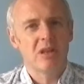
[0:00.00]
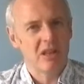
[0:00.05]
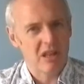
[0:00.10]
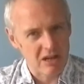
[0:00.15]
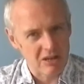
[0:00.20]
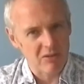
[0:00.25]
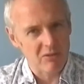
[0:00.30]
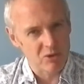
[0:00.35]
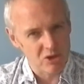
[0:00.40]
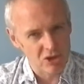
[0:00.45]
I think
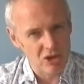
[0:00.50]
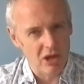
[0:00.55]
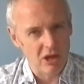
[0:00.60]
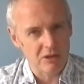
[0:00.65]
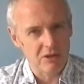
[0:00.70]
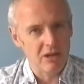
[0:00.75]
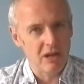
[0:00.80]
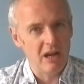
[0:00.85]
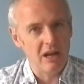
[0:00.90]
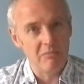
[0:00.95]
they do a
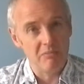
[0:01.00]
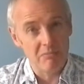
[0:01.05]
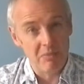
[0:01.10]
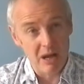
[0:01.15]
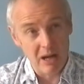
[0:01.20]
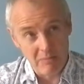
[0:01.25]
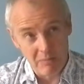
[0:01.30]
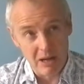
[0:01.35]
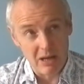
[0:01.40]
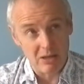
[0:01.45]
Chardonnay and
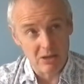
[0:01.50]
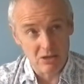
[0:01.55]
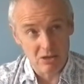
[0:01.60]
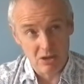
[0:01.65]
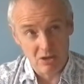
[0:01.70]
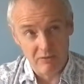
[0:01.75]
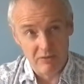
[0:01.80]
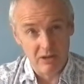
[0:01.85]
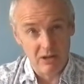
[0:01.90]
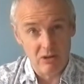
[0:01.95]
maybe a
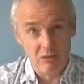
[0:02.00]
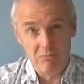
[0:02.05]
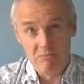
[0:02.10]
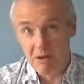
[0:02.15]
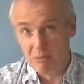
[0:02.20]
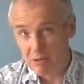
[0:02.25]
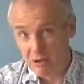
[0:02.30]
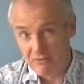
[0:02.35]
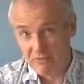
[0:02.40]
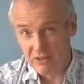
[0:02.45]
Sauvignon,
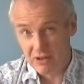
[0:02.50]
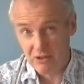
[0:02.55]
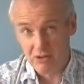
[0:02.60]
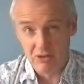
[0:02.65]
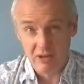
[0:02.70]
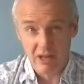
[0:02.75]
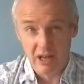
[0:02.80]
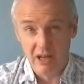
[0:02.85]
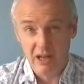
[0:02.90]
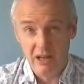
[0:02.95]
maybe a
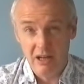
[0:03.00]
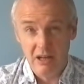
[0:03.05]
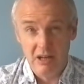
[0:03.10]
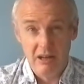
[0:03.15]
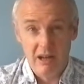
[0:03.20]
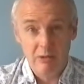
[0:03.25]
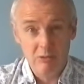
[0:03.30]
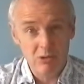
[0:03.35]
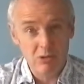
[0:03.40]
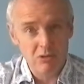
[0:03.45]
Viognier.
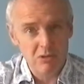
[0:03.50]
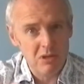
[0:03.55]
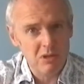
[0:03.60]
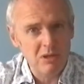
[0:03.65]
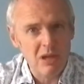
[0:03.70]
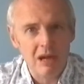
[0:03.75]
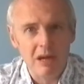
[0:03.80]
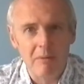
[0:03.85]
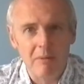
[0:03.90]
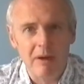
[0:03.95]
He was also
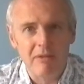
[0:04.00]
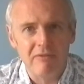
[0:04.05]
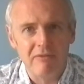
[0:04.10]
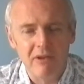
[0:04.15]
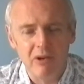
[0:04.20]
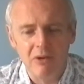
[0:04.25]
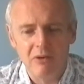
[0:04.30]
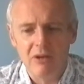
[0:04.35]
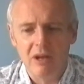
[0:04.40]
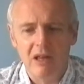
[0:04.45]
saying about
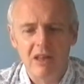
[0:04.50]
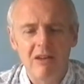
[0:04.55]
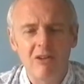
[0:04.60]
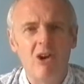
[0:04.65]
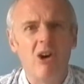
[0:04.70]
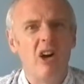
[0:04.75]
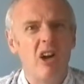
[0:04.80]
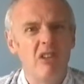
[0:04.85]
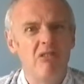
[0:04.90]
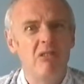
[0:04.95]
Viognier, they've
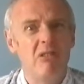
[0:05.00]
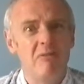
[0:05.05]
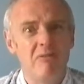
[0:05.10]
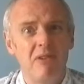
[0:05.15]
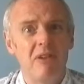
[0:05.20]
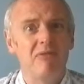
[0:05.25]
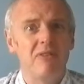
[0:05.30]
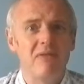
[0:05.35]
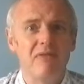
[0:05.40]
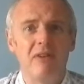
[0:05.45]
got one hundred
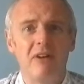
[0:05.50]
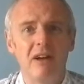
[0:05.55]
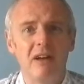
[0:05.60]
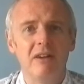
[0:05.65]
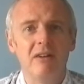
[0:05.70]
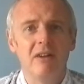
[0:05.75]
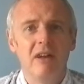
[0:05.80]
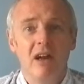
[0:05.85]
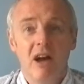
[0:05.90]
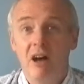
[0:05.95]

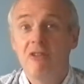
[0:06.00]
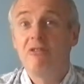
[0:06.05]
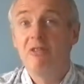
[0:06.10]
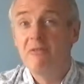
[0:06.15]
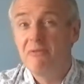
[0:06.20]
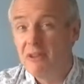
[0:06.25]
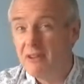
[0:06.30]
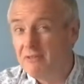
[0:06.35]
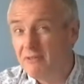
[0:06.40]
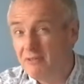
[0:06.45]
fifty-five, one
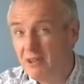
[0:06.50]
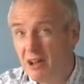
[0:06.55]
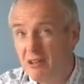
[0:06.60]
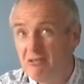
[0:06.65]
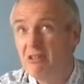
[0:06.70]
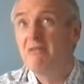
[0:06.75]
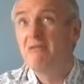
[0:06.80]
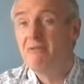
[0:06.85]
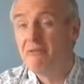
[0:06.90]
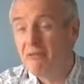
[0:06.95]
hundred fifty, one
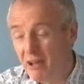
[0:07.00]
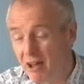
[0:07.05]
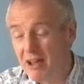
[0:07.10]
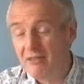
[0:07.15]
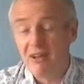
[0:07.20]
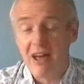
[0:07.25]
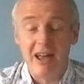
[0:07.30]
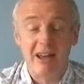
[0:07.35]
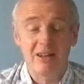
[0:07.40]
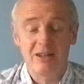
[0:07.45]
hundred
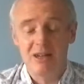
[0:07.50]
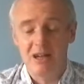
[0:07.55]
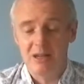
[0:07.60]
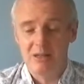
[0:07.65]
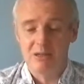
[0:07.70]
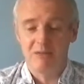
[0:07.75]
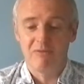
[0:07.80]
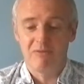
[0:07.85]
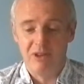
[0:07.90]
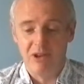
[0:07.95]
five
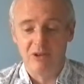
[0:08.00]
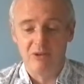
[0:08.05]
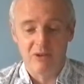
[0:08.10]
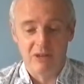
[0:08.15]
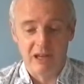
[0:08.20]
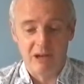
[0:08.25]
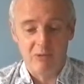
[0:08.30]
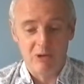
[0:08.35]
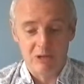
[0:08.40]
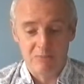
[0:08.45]
hectares of
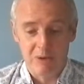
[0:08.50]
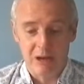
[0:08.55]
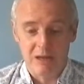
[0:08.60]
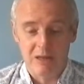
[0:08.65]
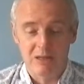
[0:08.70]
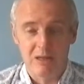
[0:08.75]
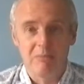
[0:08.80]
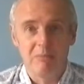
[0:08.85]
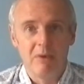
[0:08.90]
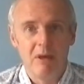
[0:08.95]
Viognier, which
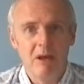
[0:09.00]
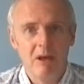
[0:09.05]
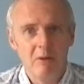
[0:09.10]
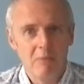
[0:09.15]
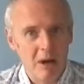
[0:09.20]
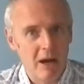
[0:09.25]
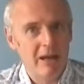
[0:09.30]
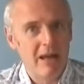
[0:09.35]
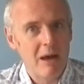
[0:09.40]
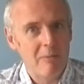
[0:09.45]
makes them,
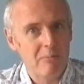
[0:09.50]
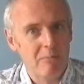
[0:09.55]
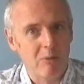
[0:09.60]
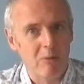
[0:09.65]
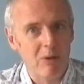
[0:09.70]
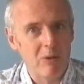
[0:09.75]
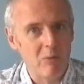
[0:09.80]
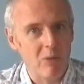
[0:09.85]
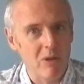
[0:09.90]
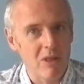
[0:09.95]
again,
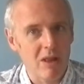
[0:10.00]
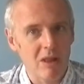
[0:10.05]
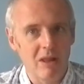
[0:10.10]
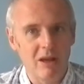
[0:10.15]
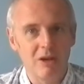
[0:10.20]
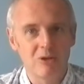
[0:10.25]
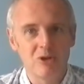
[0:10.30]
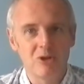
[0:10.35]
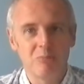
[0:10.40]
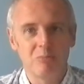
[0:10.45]
probably one of the
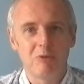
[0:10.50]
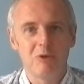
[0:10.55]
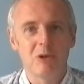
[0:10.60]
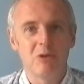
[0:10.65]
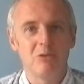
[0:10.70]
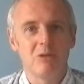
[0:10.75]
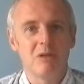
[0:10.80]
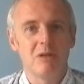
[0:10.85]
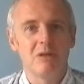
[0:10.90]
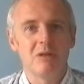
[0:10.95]
largest
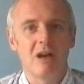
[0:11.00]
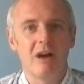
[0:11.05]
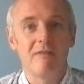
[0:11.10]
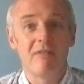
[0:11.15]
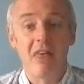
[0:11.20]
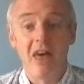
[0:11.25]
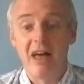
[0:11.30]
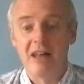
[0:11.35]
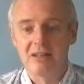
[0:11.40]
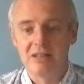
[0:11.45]
producers
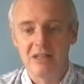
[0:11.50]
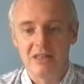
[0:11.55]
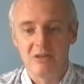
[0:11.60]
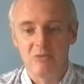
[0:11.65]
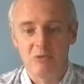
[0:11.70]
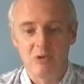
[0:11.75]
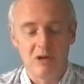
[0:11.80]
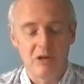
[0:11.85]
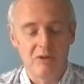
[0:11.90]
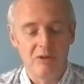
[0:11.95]
of that in
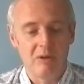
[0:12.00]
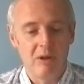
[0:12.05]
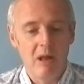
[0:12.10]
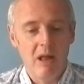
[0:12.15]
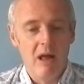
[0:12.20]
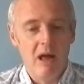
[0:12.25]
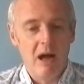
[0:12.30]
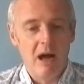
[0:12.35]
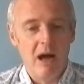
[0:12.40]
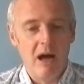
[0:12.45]
the world.
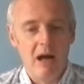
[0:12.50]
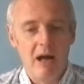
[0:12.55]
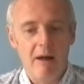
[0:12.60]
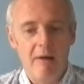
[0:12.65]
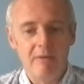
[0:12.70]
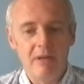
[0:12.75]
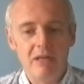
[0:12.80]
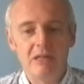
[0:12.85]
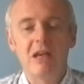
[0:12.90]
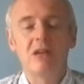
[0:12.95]

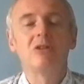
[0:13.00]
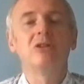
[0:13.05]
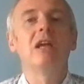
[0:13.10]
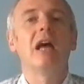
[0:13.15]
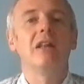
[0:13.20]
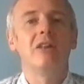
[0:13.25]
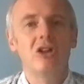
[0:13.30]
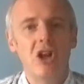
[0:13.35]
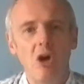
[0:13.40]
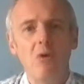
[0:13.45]
And um, he said,
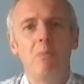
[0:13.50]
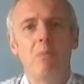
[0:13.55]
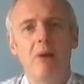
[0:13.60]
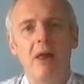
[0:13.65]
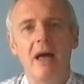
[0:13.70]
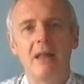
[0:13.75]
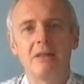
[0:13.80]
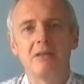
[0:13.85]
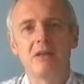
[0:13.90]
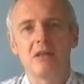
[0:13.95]
yeah, no
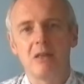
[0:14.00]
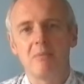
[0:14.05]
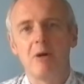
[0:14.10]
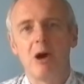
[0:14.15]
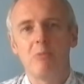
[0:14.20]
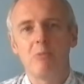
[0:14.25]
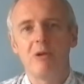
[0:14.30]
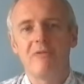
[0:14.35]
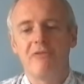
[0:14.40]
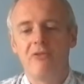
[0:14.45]
plans at the
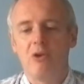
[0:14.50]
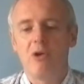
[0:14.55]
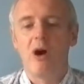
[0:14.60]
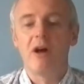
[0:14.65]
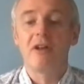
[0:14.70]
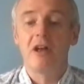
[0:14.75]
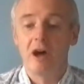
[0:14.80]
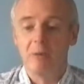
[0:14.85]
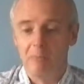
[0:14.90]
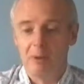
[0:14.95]
moment
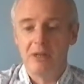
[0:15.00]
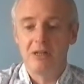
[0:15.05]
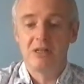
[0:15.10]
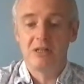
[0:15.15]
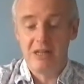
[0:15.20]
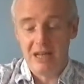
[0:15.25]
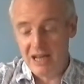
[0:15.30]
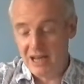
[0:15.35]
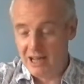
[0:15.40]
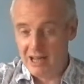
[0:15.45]
for an upper
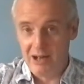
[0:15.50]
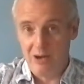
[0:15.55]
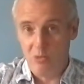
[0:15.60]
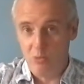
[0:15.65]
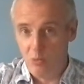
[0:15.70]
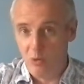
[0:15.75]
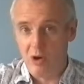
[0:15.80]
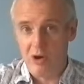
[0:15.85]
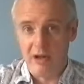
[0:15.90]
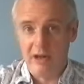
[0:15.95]
tier
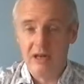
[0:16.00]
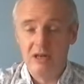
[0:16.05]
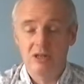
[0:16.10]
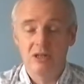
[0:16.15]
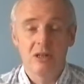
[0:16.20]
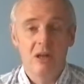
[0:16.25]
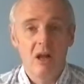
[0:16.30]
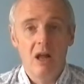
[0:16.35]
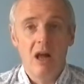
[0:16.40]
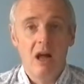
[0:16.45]

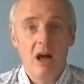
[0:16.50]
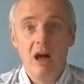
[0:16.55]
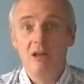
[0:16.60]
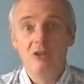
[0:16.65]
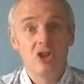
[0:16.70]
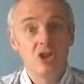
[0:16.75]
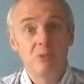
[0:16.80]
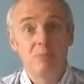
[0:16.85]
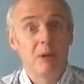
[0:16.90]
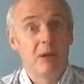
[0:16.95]
white,
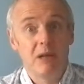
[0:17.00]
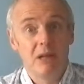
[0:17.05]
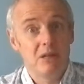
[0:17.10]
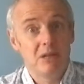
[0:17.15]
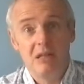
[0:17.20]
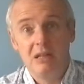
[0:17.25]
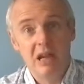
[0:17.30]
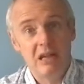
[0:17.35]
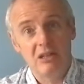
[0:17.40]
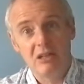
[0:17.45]
uh, just
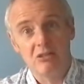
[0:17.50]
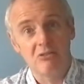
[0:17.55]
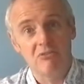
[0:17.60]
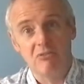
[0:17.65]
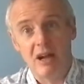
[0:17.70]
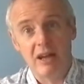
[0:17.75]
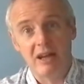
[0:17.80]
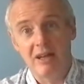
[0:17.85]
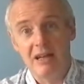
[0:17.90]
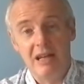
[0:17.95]
because he, he
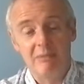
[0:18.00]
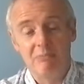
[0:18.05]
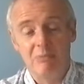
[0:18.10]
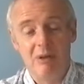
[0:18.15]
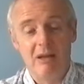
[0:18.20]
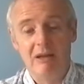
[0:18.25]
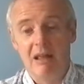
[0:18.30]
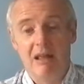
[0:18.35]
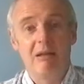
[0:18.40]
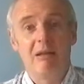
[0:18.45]
doesn't reckon he,
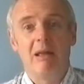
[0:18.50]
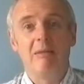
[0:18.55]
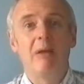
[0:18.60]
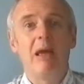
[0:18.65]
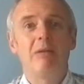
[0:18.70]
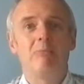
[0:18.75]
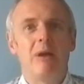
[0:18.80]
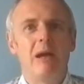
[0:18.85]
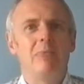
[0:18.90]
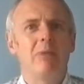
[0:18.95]
he,
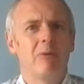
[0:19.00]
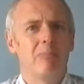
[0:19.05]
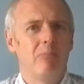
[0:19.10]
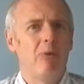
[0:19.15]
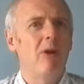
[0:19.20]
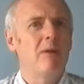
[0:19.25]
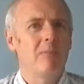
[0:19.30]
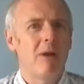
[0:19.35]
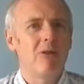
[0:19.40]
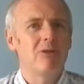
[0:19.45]
he, he'd
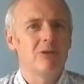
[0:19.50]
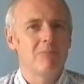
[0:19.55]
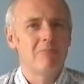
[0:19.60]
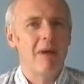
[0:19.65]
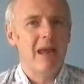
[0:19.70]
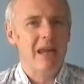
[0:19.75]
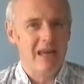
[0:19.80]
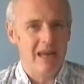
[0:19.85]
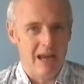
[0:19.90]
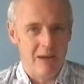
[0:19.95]
probably be able to
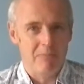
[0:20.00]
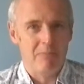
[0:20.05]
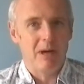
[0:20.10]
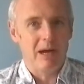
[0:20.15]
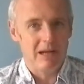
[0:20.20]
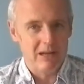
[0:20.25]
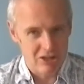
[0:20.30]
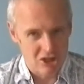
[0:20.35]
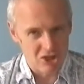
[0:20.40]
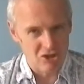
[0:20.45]
make it,
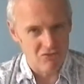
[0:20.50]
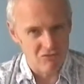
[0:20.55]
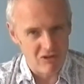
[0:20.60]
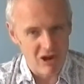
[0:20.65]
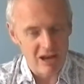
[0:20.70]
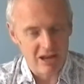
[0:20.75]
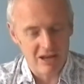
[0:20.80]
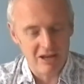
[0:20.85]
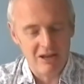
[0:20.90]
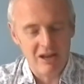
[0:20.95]
but he doesn't
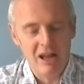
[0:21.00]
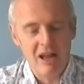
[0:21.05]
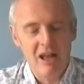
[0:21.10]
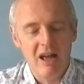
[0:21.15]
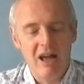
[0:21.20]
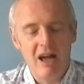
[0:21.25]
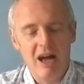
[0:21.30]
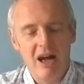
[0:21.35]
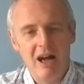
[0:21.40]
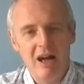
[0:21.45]
reckon
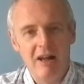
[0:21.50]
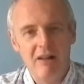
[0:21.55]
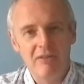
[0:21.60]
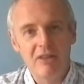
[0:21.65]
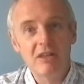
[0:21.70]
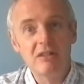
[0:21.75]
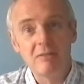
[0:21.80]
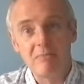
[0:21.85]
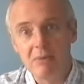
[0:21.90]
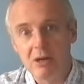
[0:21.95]
uh,
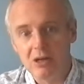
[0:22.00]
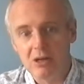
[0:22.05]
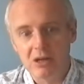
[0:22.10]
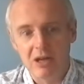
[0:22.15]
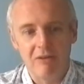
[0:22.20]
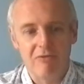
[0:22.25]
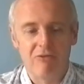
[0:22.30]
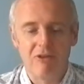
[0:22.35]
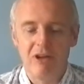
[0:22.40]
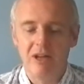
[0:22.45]
there's a
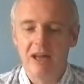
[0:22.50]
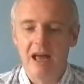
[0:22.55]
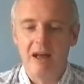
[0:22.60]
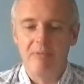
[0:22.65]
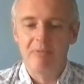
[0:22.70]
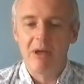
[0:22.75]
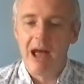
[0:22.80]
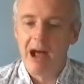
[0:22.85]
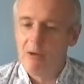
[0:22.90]
market for it yet.